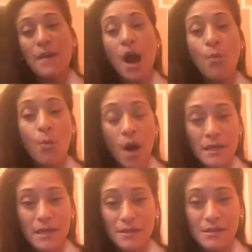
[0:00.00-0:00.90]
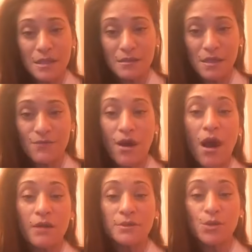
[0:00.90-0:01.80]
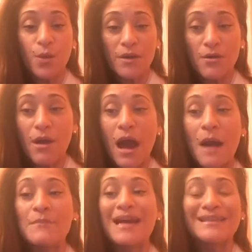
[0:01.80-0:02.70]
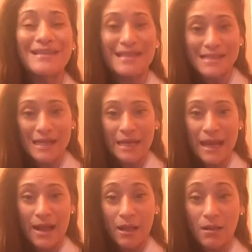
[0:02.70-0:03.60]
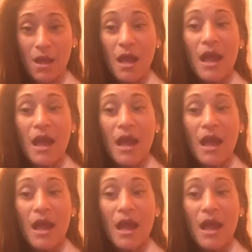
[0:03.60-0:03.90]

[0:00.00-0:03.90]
I'm One Holistic Diva. On Twitter, I'm Holistic Gal.